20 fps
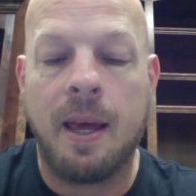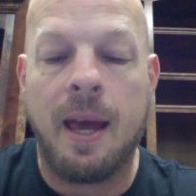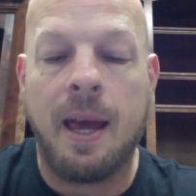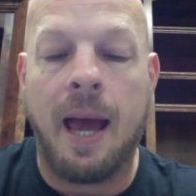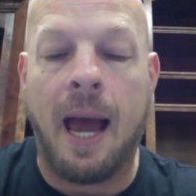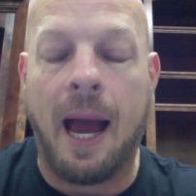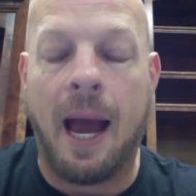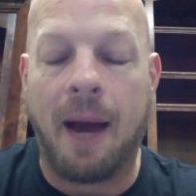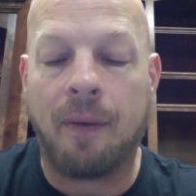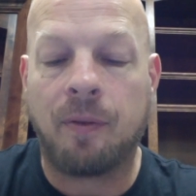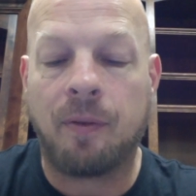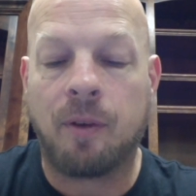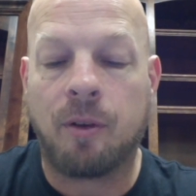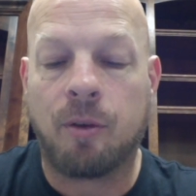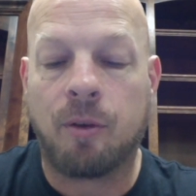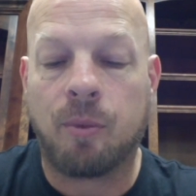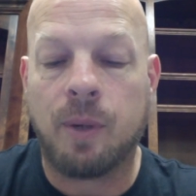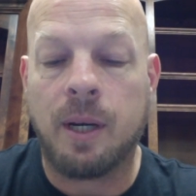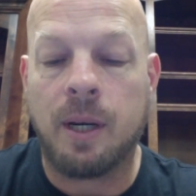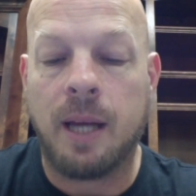After
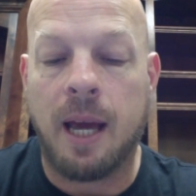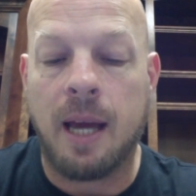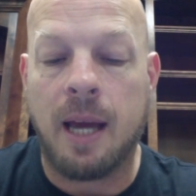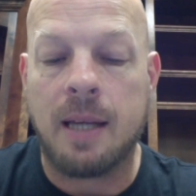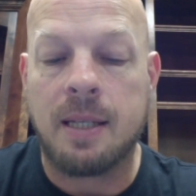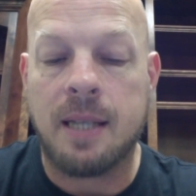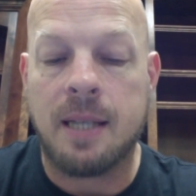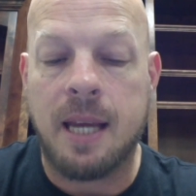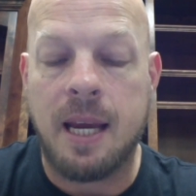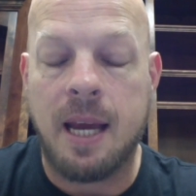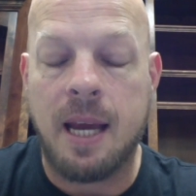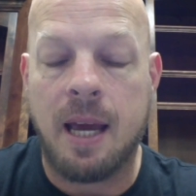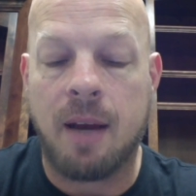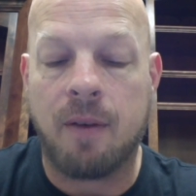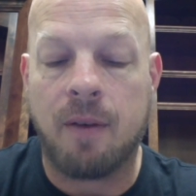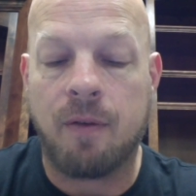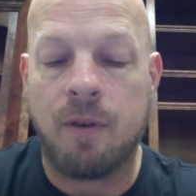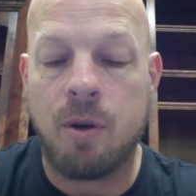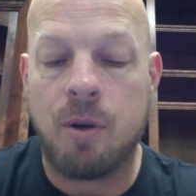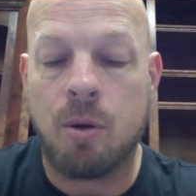3 days, he and a
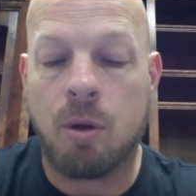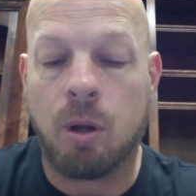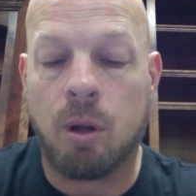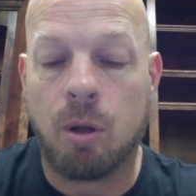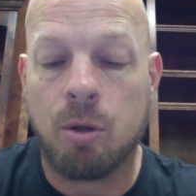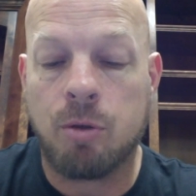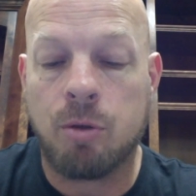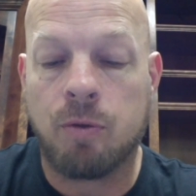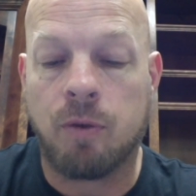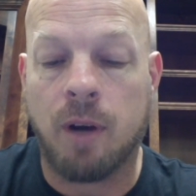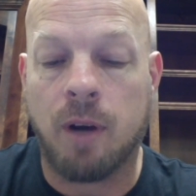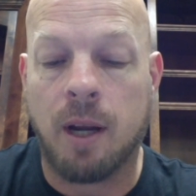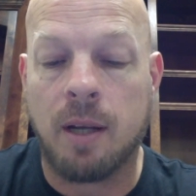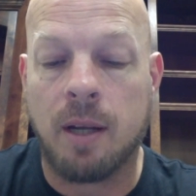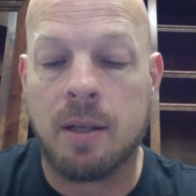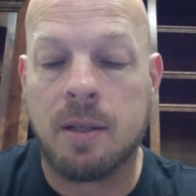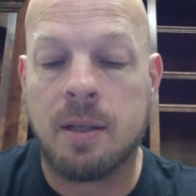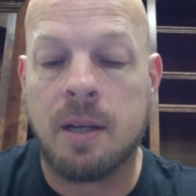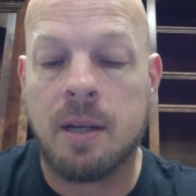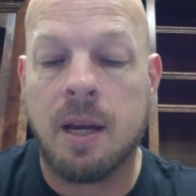few close
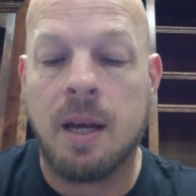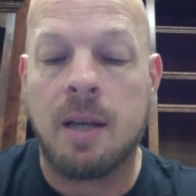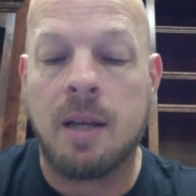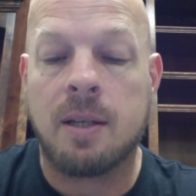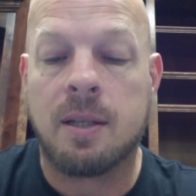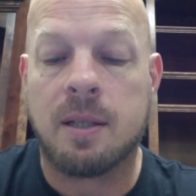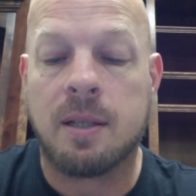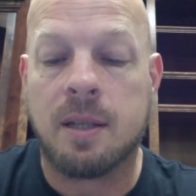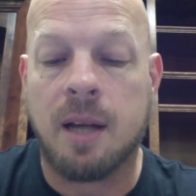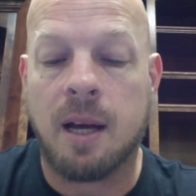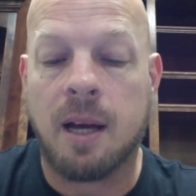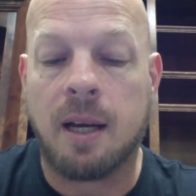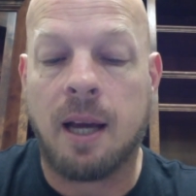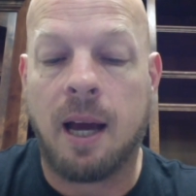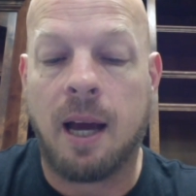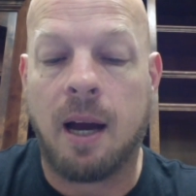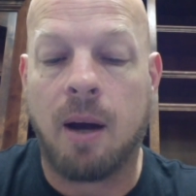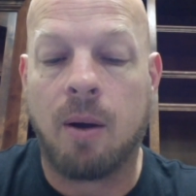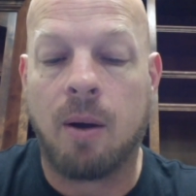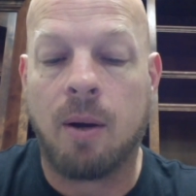friends snuck
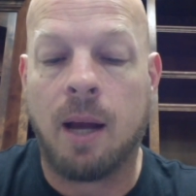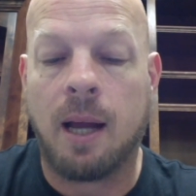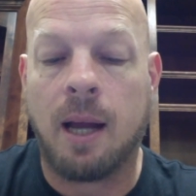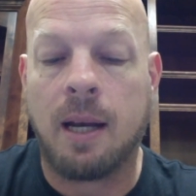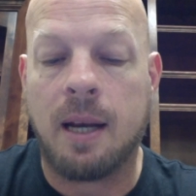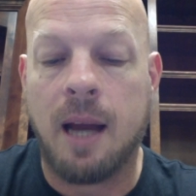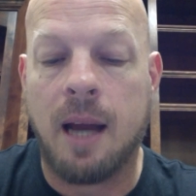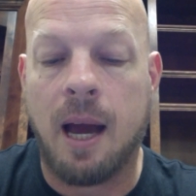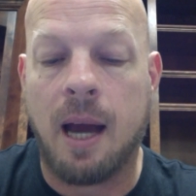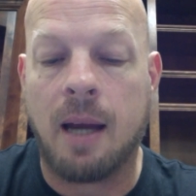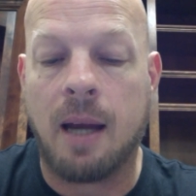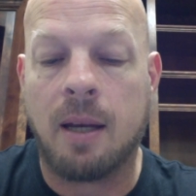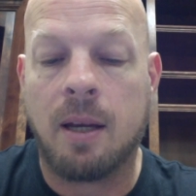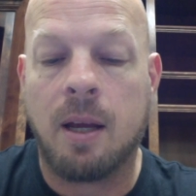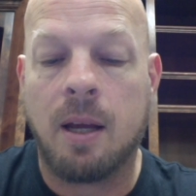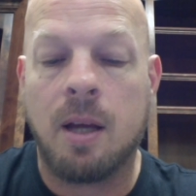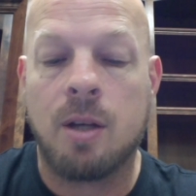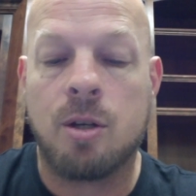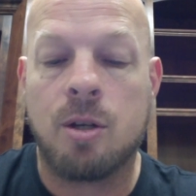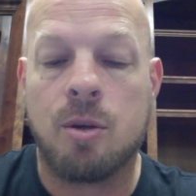out at night
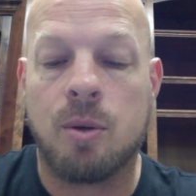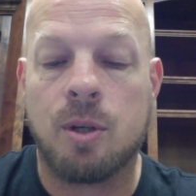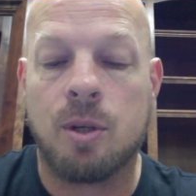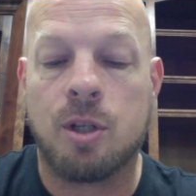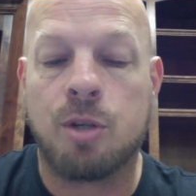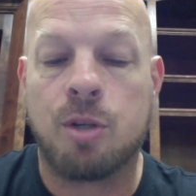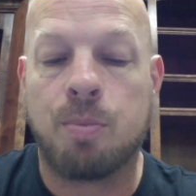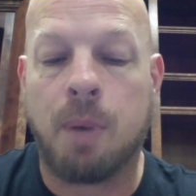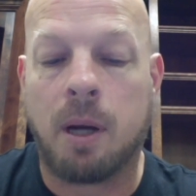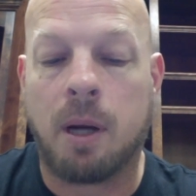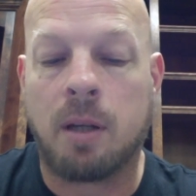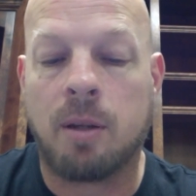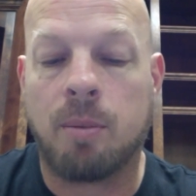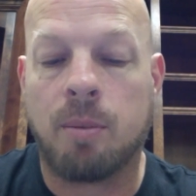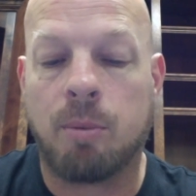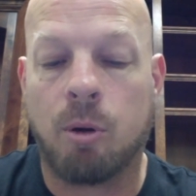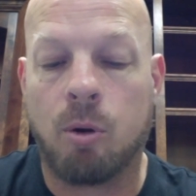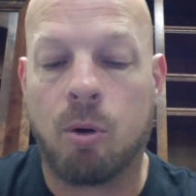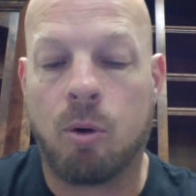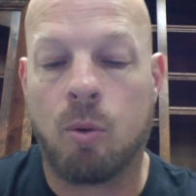to inspect the
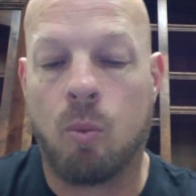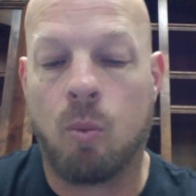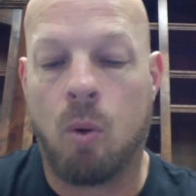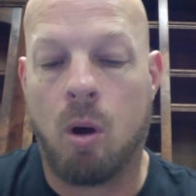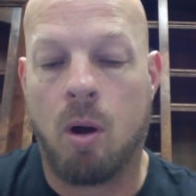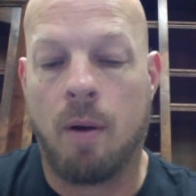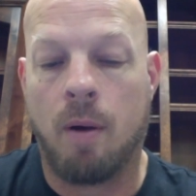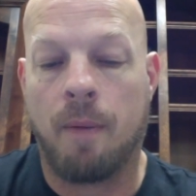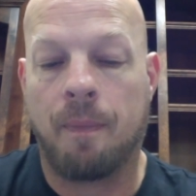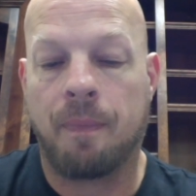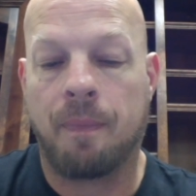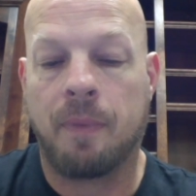broken wall.